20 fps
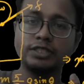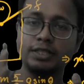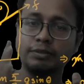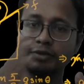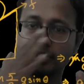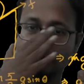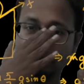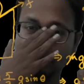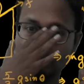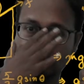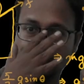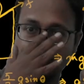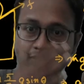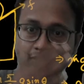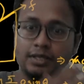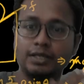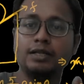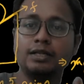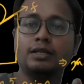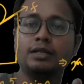the concept?
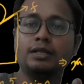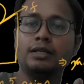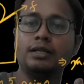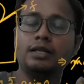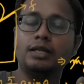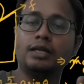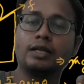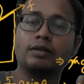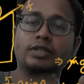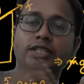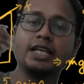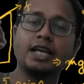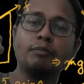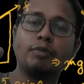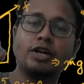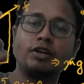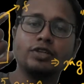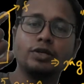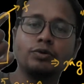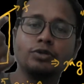Now the
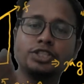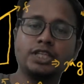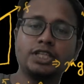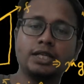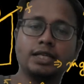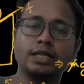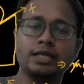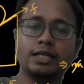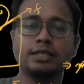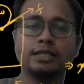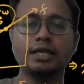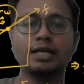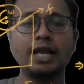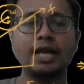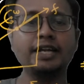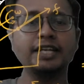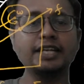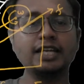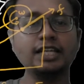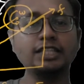second part of the question,
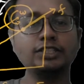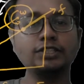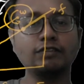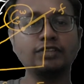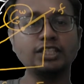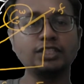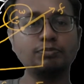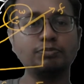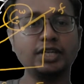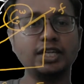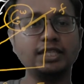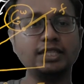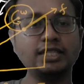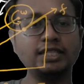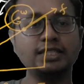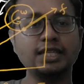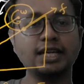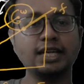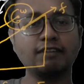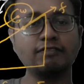the kinetic energy of the sphere
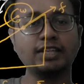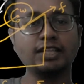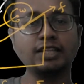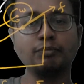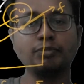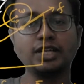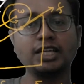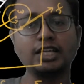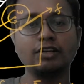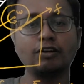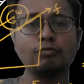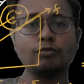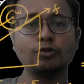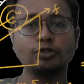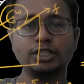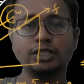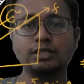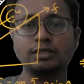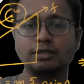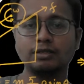t second after the beginning
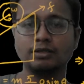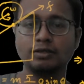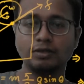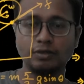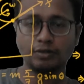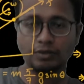of motion.